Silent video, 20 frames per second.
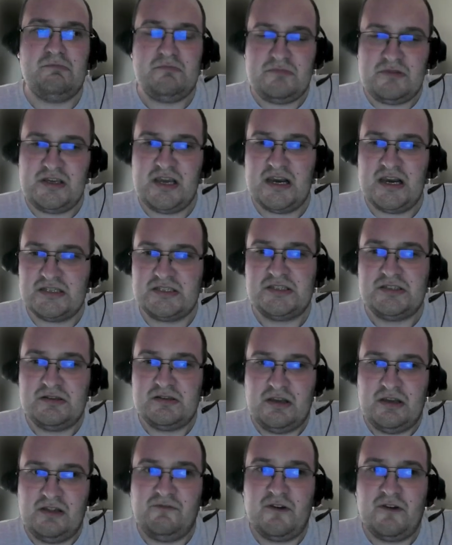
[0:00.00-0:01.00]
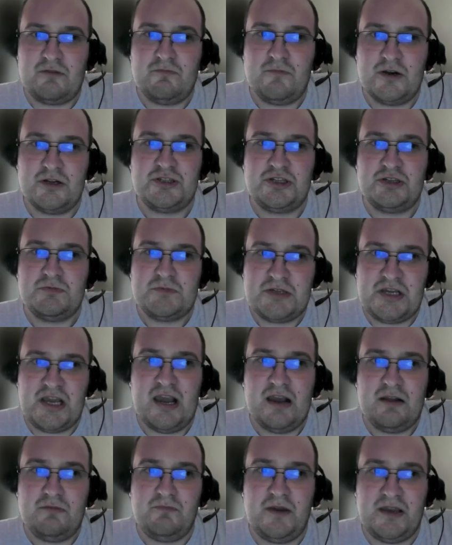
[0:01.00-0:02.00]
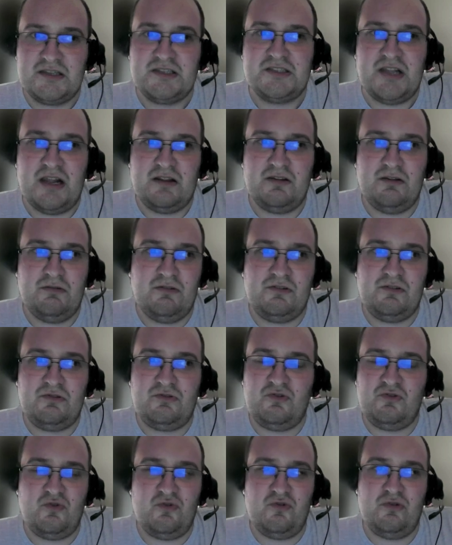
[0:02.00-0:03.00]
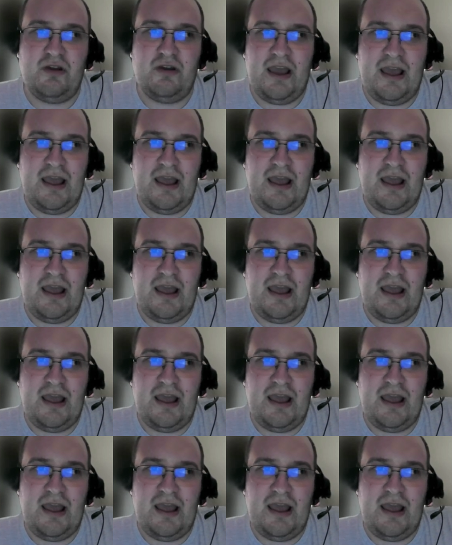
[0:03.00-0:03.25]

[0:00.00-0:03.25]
Yes, it very much can be extended to